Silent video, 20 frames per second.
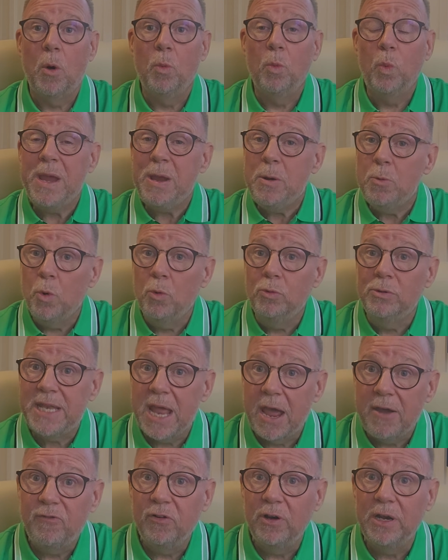we will
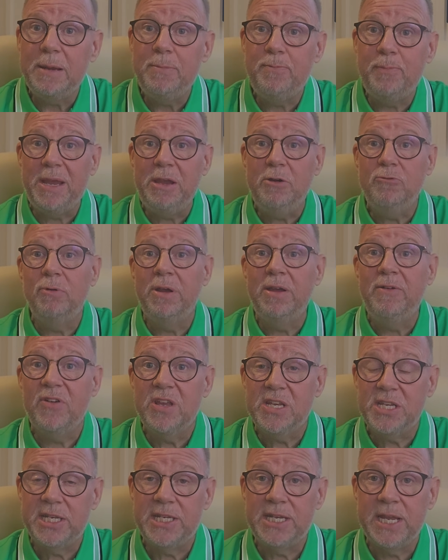definitely be
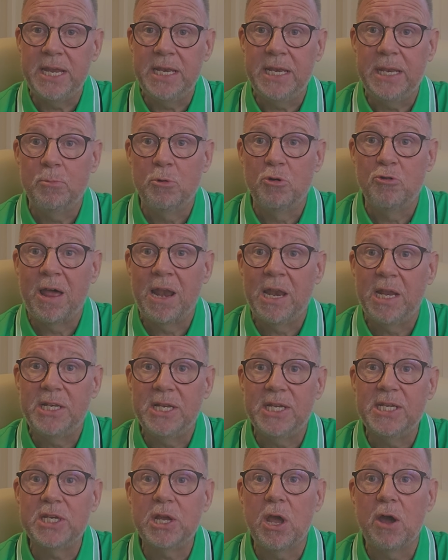revisiting the Marella
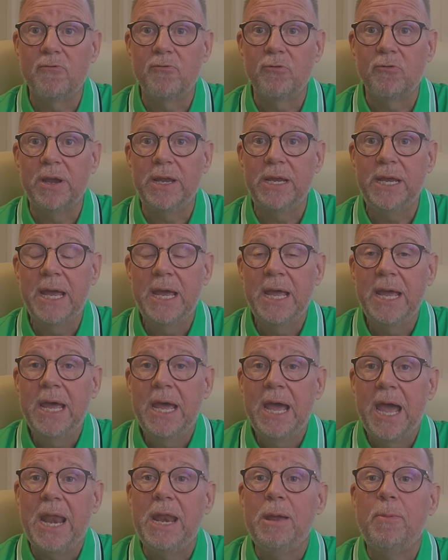Discovery.
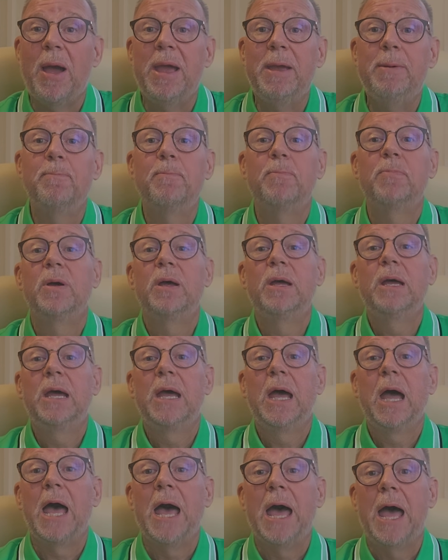Anyway,
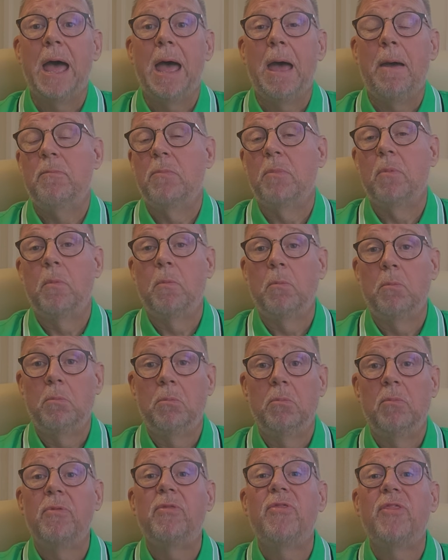
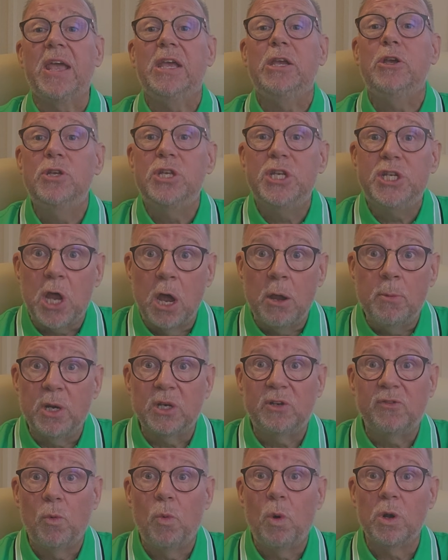thank you so
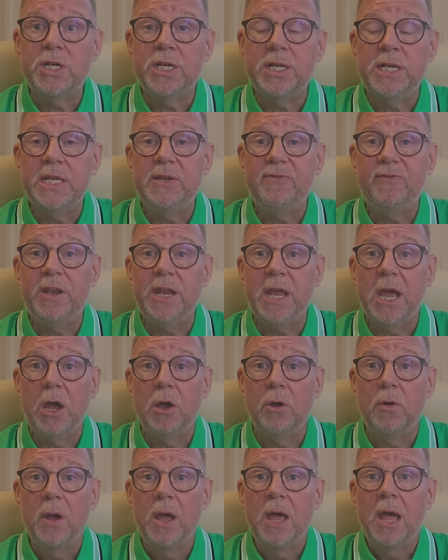much for watching this
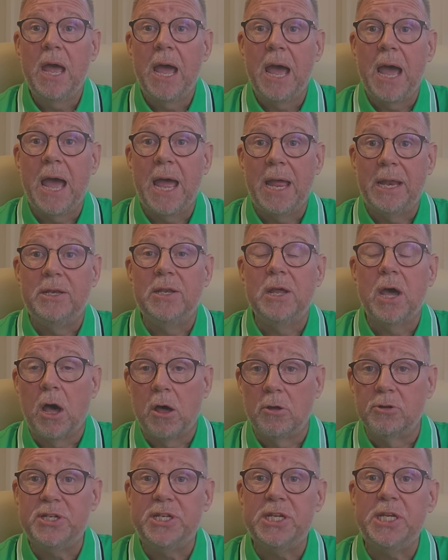video, and
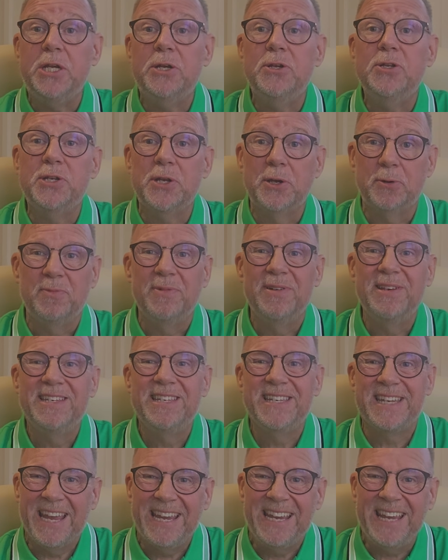I'll see you soon.
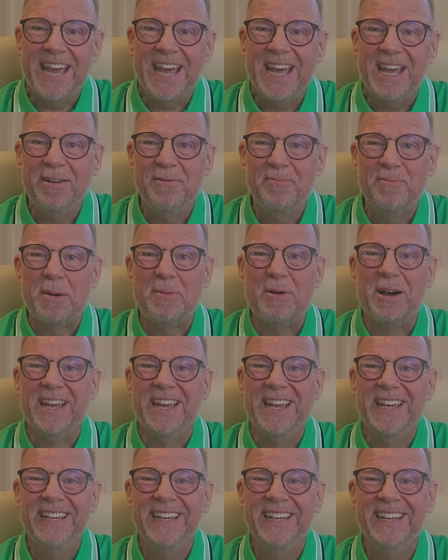Take care. Bye bye.